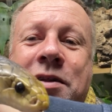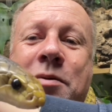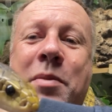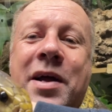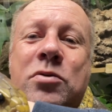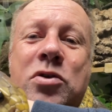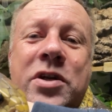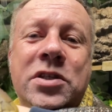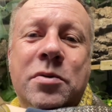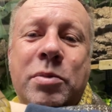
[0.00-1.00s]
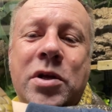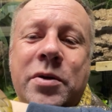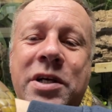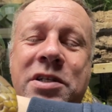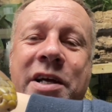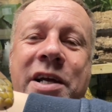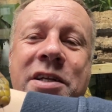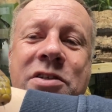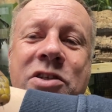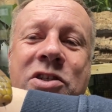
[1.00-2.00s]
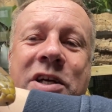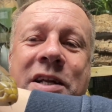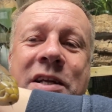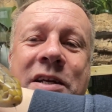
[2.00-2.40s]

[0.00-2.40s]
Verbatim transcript: The male's gone into blue. He's getting into shed.